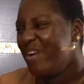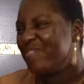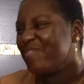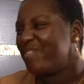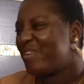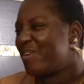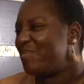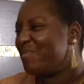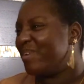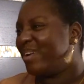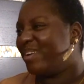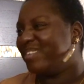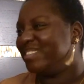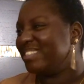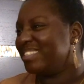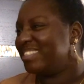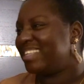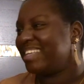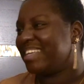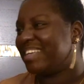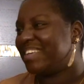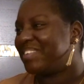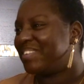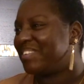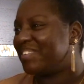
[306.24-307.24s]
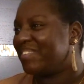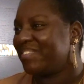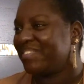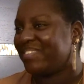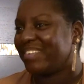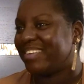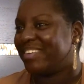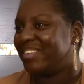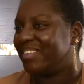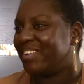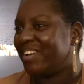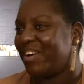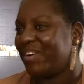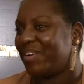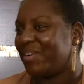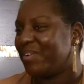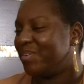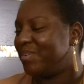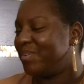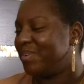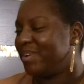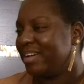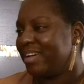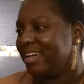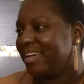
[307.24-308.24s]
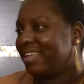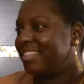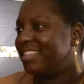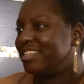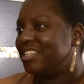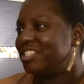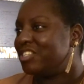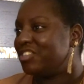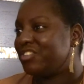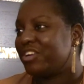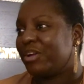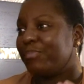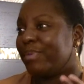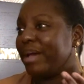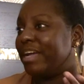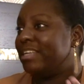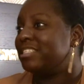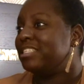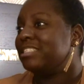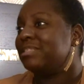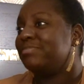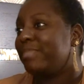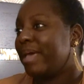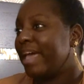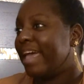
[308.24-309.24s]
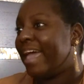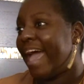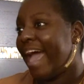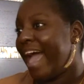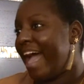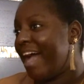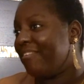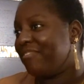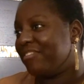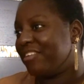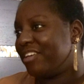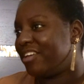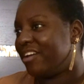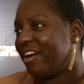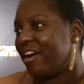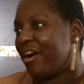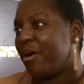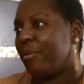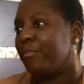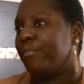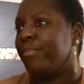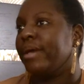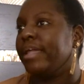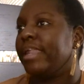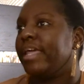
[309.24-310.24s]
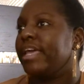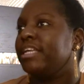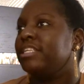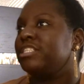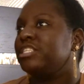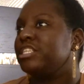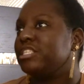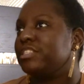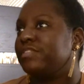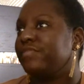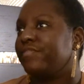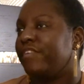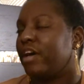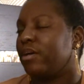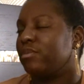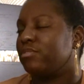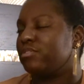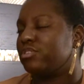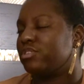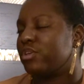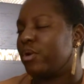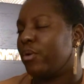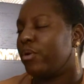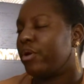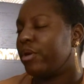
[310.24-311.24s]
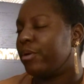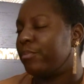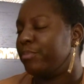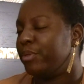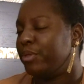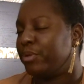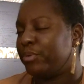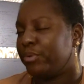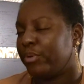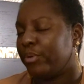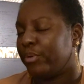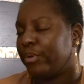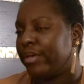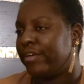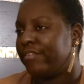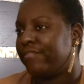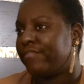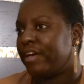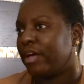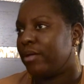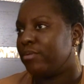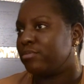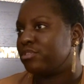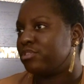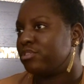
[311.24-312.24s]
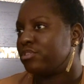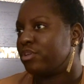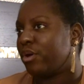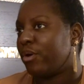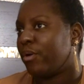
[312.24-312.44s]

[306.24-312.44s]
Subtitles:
for most of, this trip. I just met half of y'all, but it just felt so communal. It felt